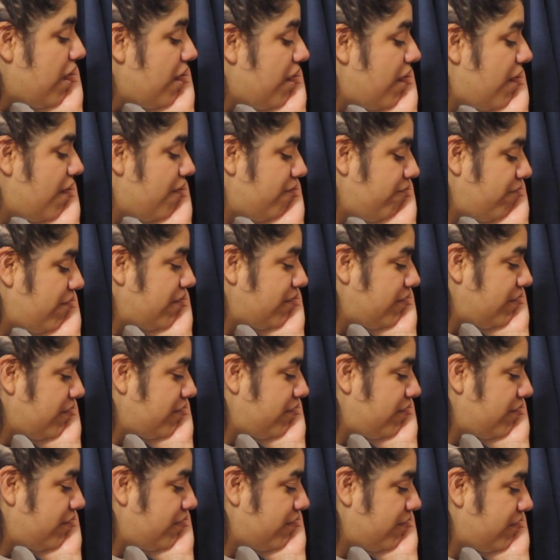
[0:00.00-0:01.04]
I think
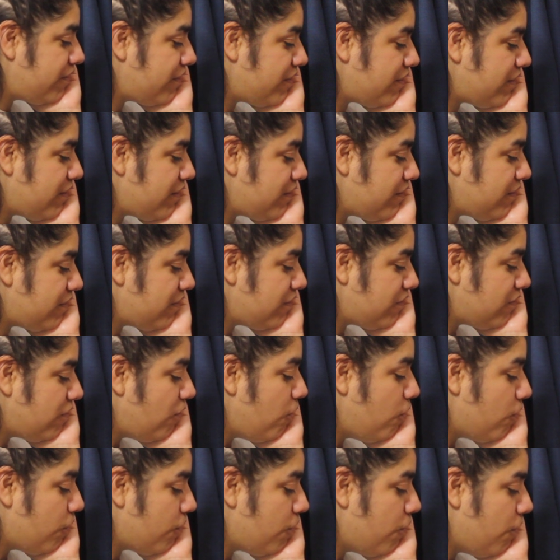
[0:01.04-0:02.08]
this is
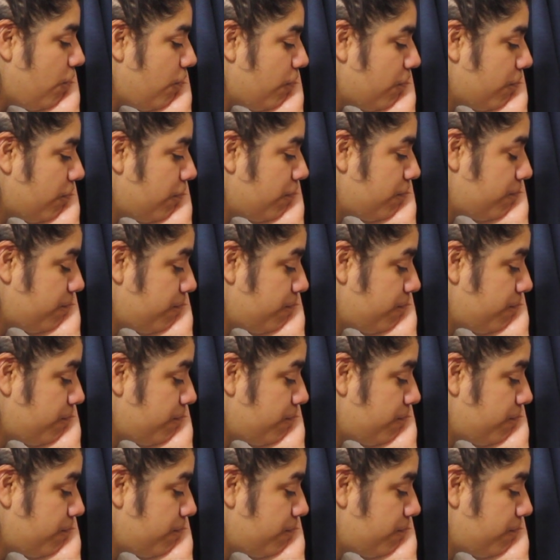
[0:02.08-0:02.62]
Hong Kong.